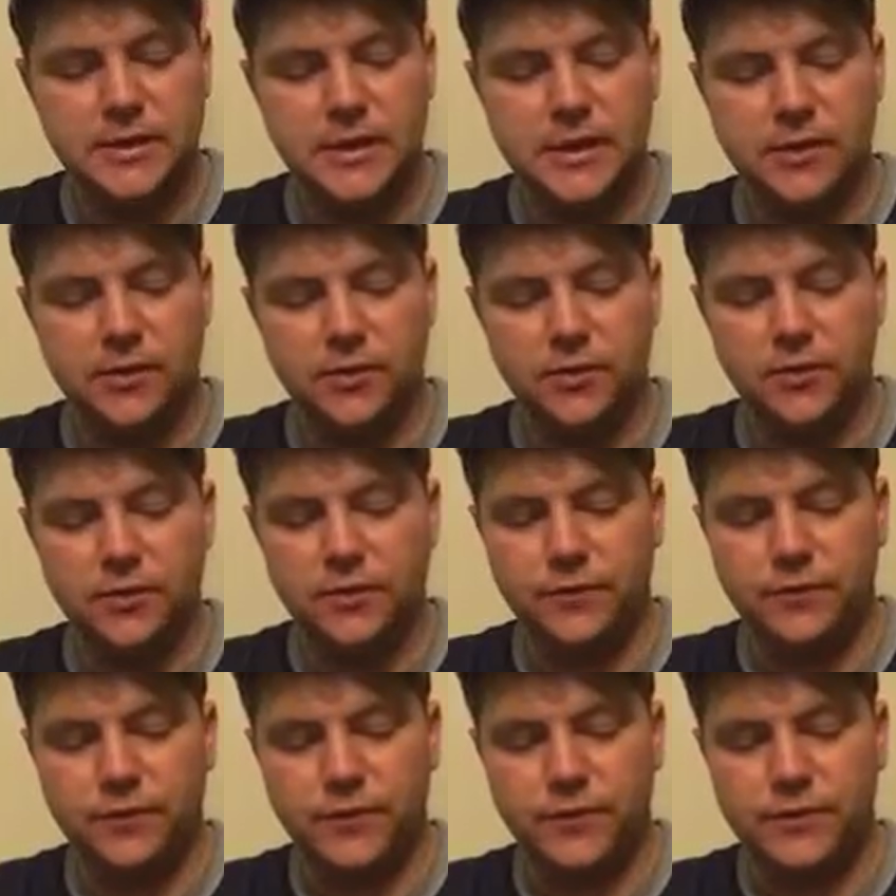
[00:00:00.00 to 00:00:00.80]
and
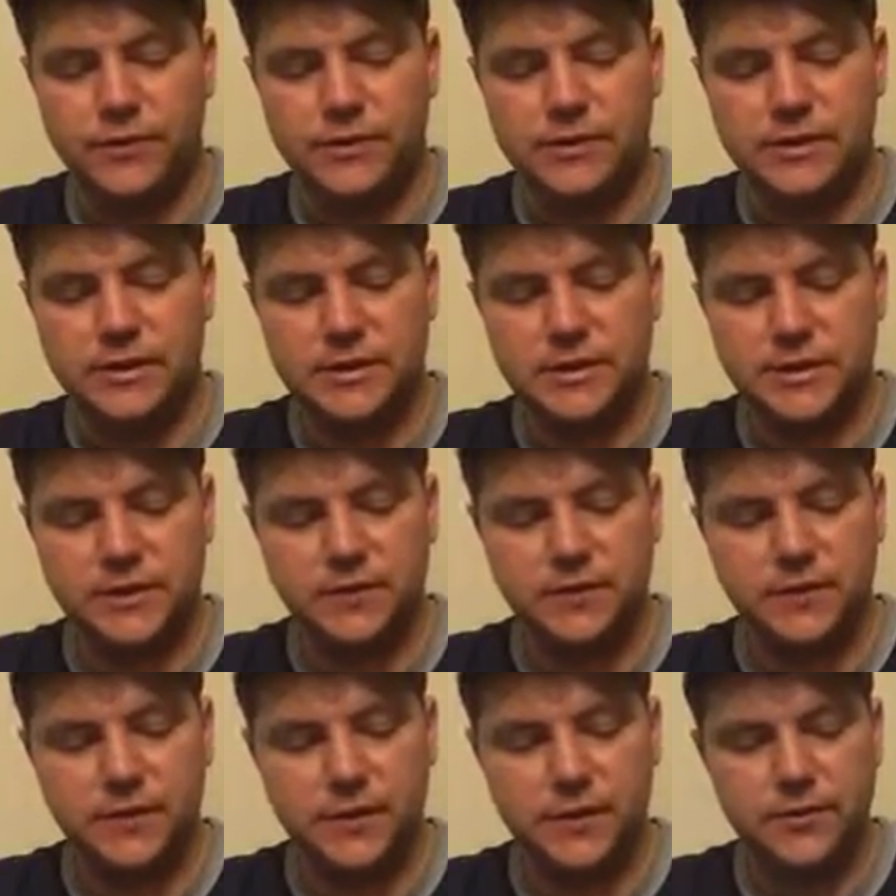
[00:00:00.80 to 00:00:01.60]
older folk
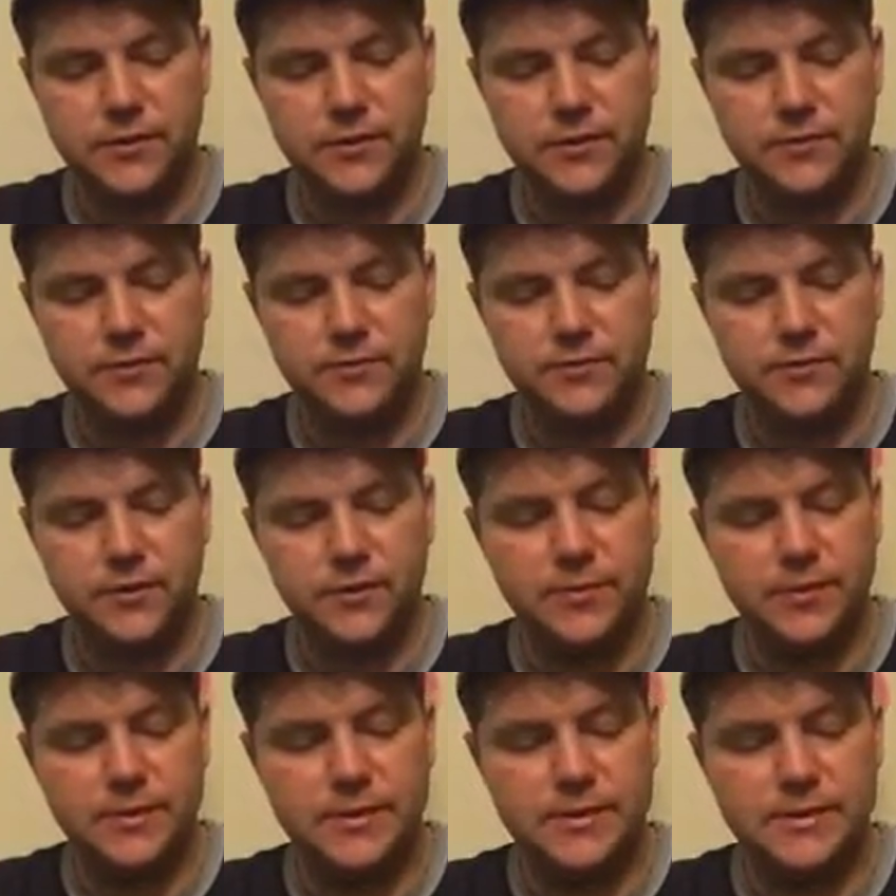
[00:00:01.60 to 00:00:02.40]
suddenly found their
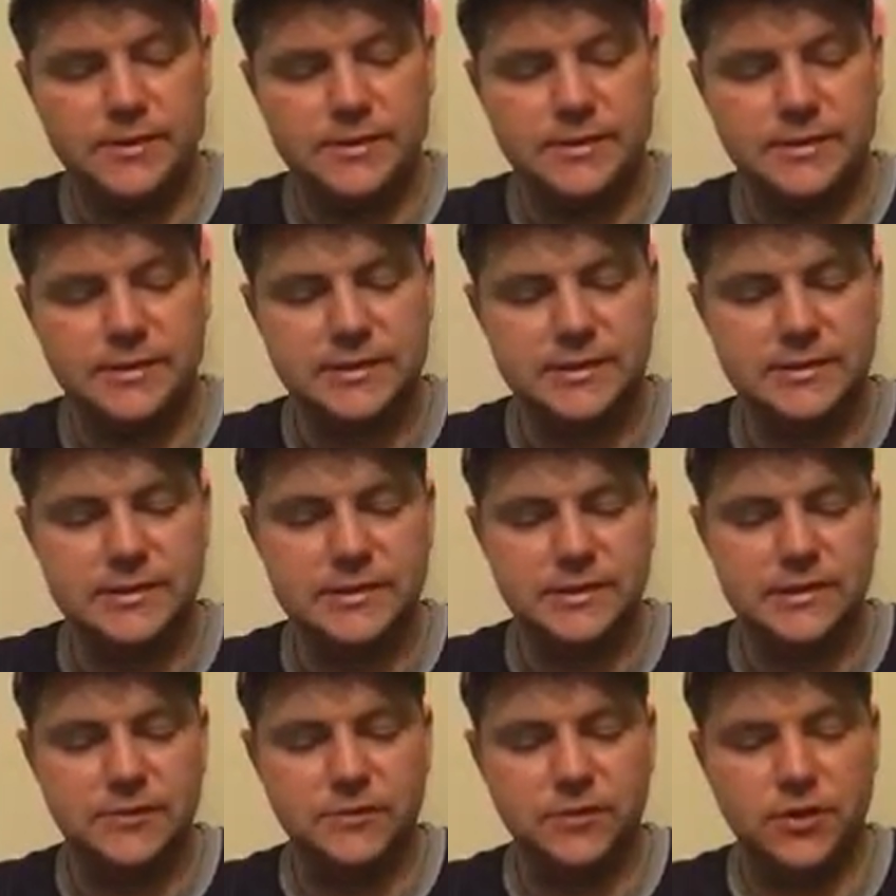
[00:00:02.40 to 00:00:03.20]

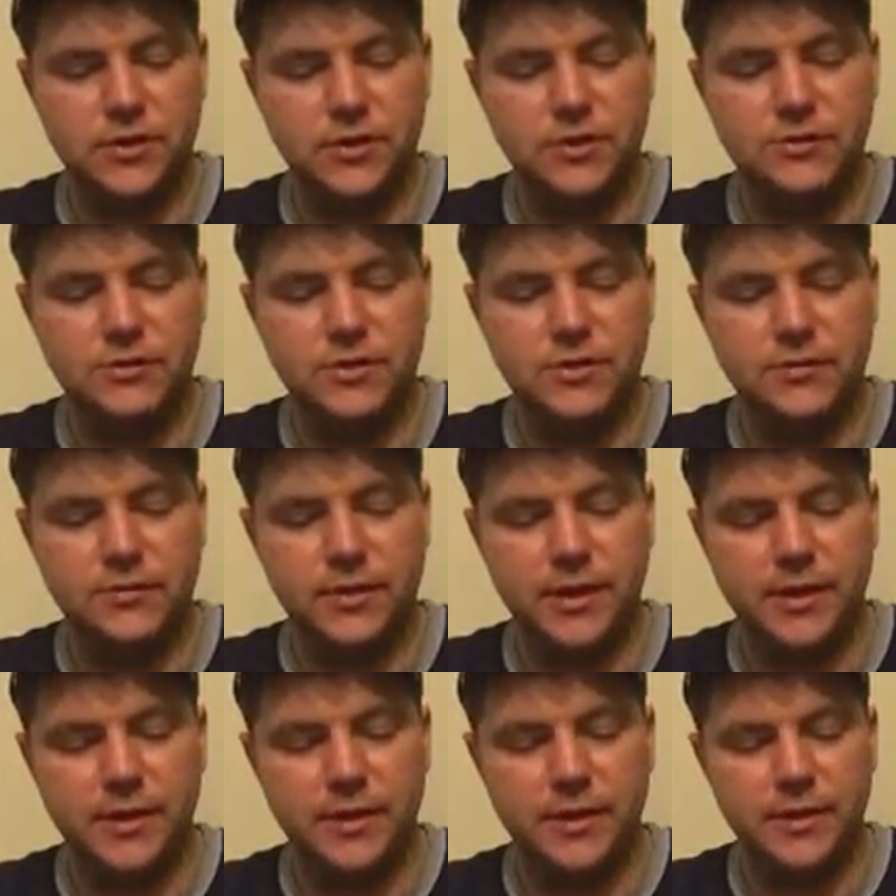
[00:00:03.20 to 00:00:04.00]
reminiscences in welcome
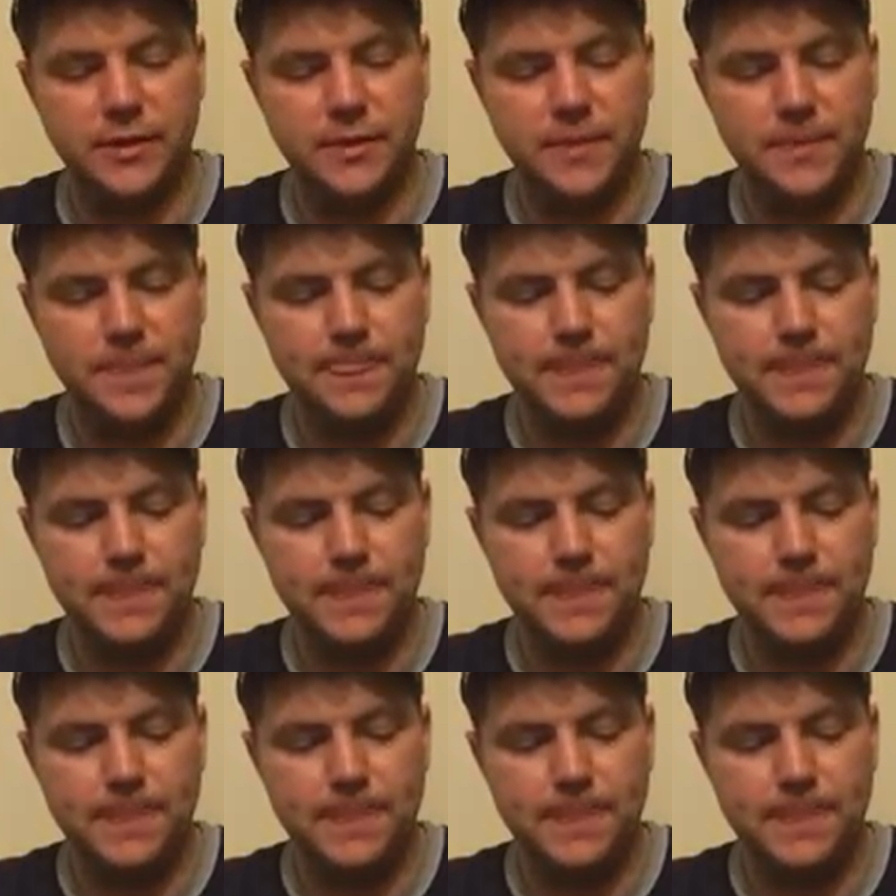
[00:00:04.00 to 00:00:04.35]
demand.